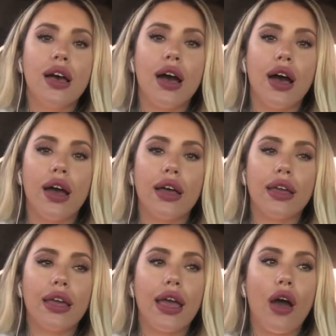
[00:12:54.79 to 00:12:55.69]

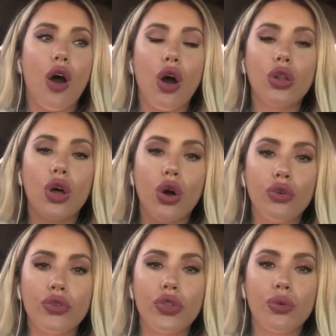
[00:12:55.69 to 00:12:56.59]
all
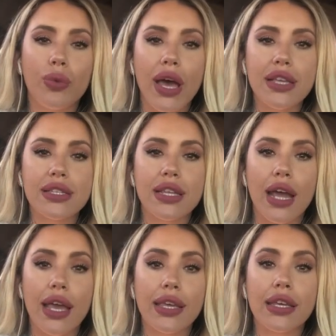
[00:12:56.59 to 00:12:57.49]
over the West that
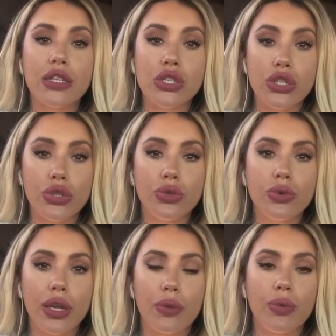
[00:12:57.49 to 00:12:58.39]
I can
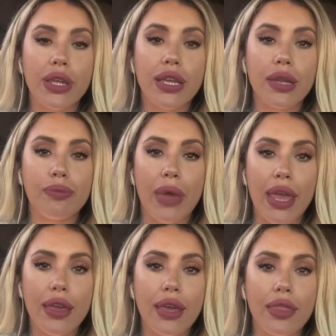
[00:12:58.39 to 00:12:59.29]
do and we can make,